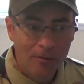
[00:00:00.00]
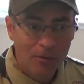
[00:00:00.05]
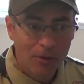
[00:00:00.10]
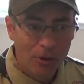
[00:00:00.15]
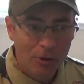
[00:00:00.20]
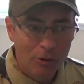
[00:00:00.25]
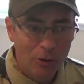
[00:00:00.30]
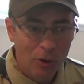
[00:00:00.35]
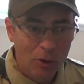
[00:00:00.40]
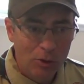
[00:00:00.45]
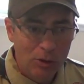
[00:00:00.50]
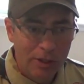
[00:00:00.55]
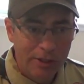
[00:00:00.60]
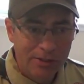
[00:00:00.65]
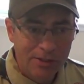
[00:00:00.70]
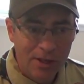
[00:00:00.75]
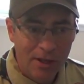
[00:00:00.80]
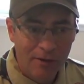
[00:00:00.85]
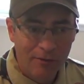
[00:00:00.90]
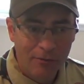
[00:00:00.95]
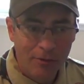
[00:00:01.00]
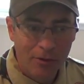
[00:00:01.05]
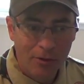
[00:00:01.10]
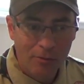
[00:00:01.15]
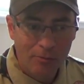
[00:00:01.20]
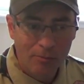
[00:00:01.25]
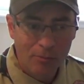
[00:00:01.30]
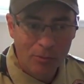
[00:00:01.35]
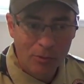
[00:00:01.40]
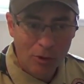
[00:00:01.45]
The Glow lights have
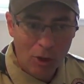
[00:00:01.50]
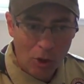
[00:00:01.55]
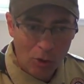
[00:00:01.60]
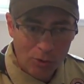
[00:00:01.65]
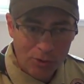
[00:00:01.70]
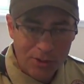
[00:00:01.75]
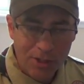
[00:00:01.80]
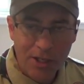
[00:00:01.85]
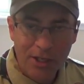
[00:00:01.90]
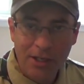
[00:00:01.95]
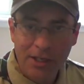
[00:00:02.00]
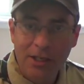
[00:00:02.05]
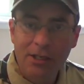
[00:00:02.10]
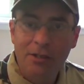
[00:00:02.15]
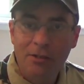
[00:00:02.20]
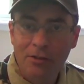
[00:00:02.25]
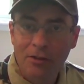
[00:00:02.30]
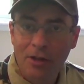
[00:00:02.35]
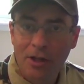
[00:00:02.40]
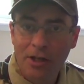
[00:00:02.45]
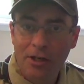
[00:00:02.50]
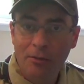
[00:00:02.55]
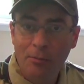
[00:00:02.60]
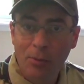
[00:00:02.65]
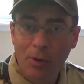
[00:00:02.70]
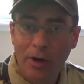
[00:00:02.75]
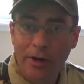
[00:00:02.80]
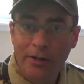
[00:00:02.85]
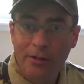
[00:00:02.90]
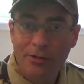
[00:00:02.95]
a low setting and a
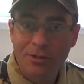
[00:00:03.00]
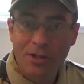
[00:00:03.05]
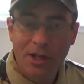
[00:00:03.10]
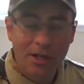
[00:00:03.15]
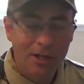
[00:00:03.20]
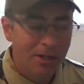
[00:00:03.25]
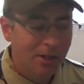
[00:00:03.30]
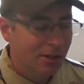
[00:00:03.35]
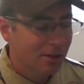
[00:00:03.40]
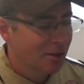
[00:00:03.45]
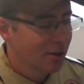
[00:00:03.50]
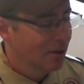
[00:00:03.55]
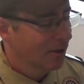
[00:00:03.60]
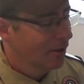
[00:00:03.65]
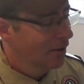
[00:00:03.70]
brighter setting,